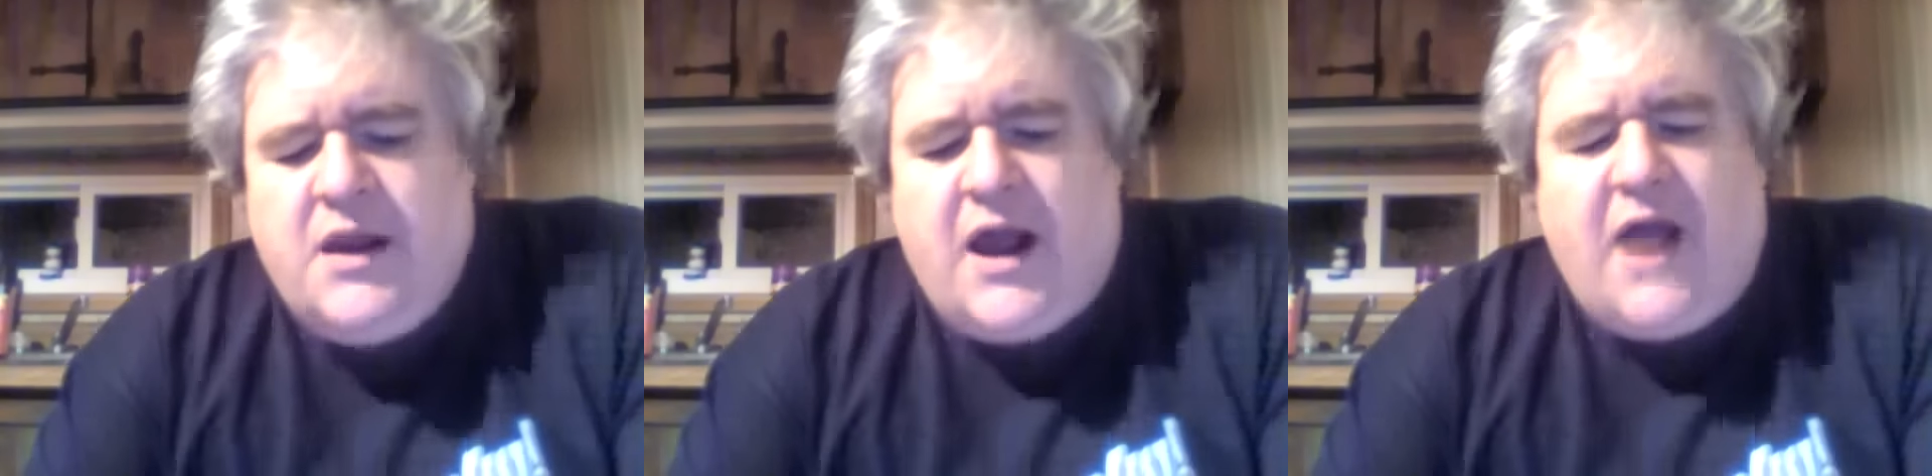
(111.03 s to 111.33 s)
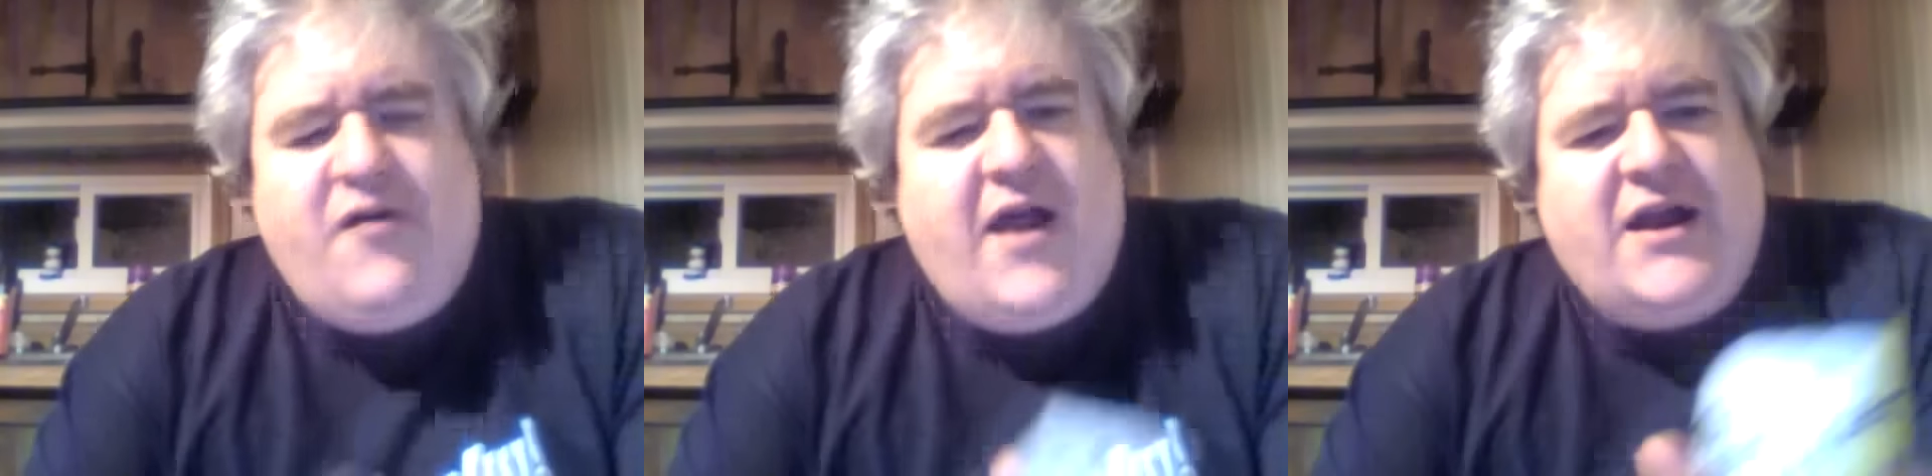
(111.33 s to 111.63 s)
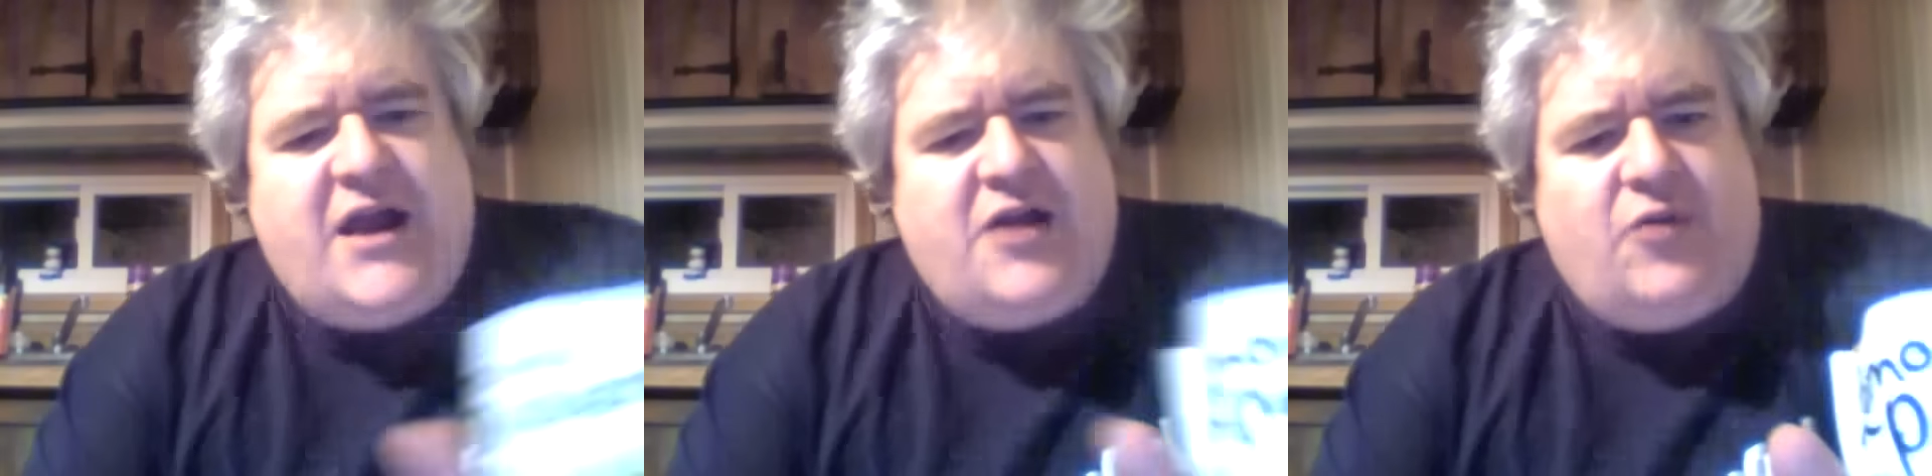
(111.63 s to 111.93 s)
I've had
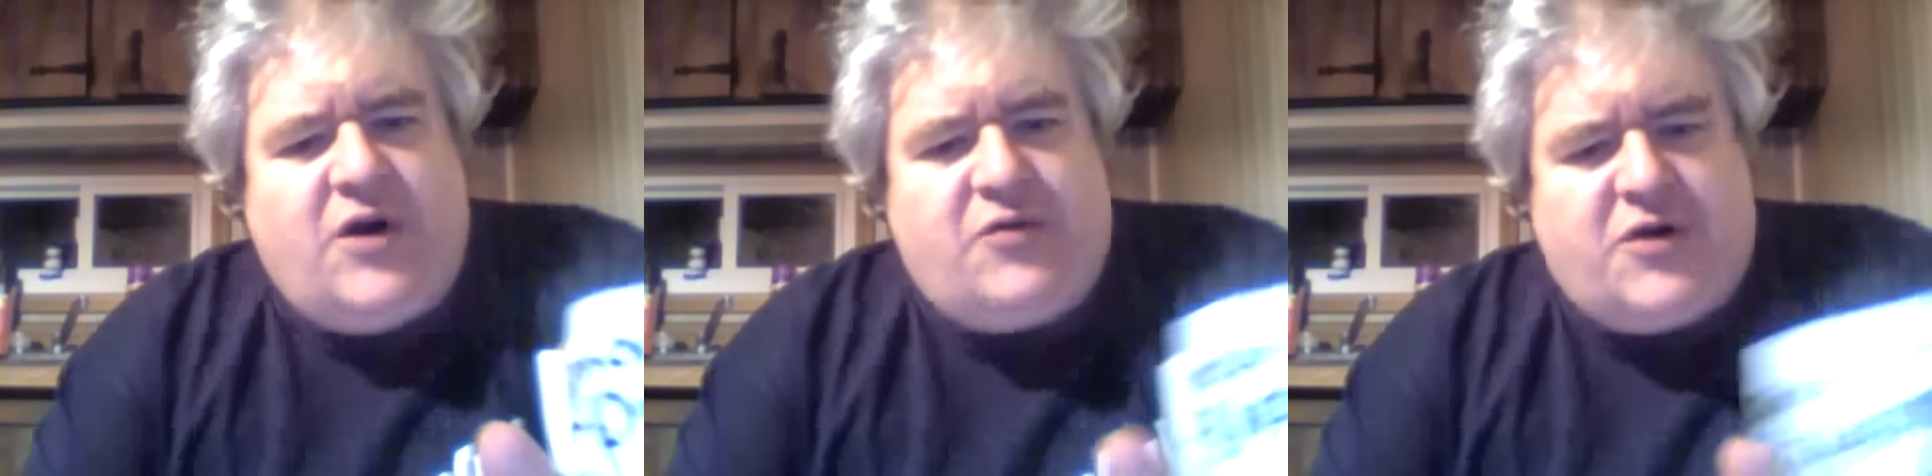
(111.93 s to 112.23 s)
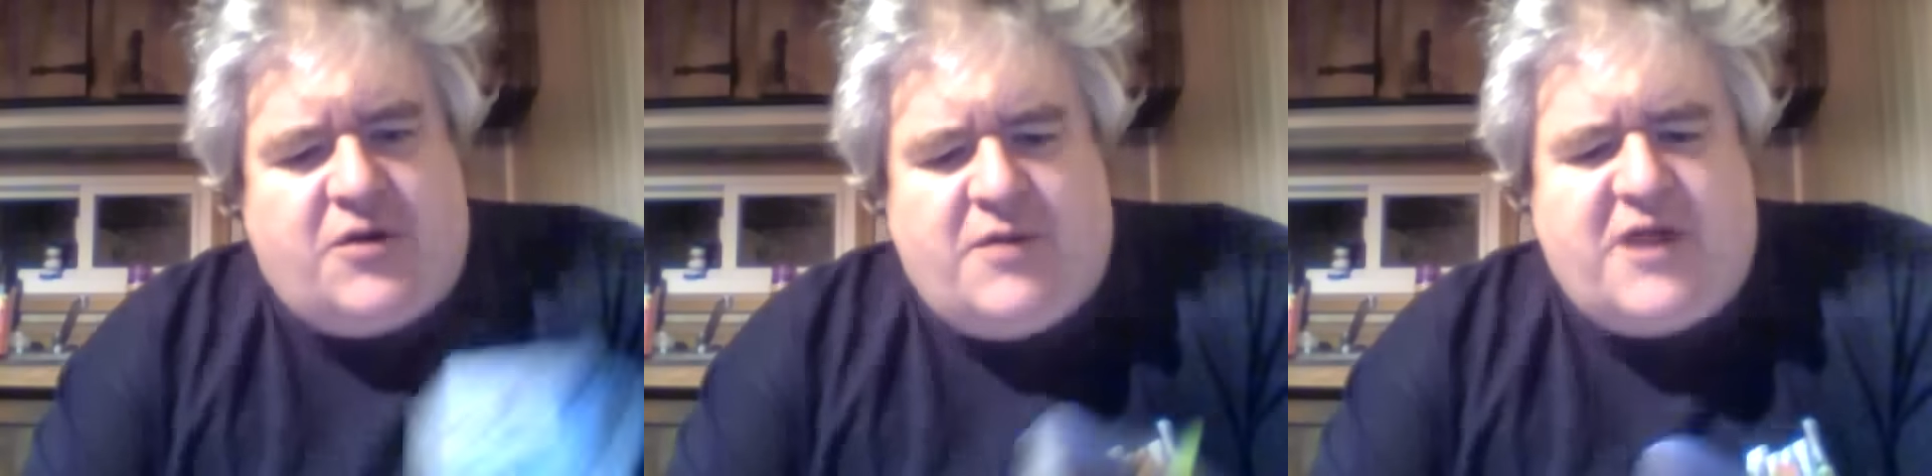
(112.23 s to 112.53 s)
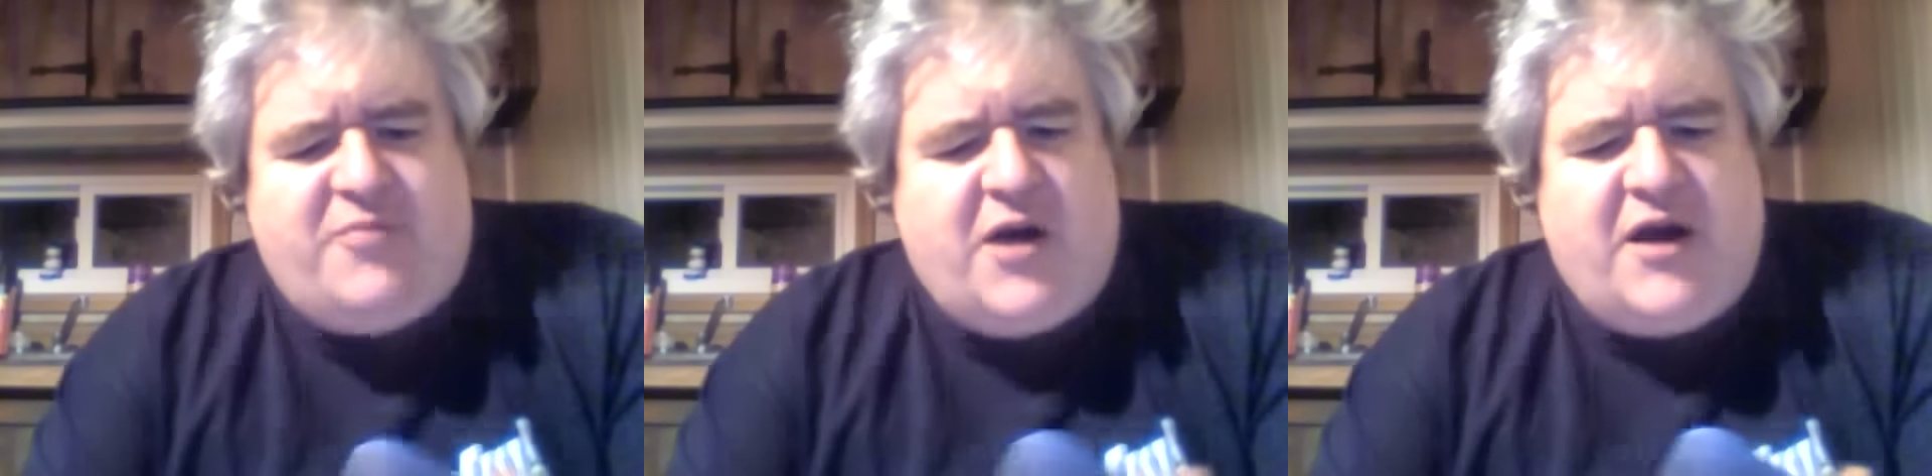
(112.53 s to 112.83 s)
the other ones, which are
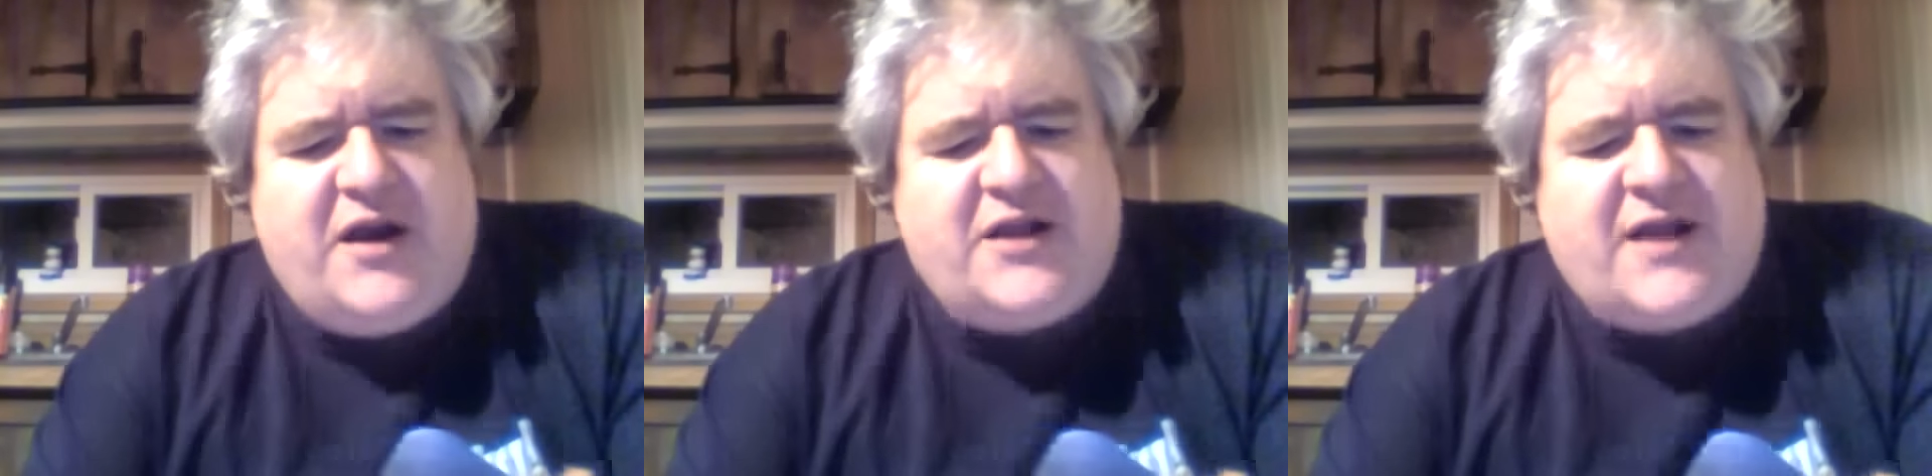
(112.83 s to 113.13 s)
much better than this.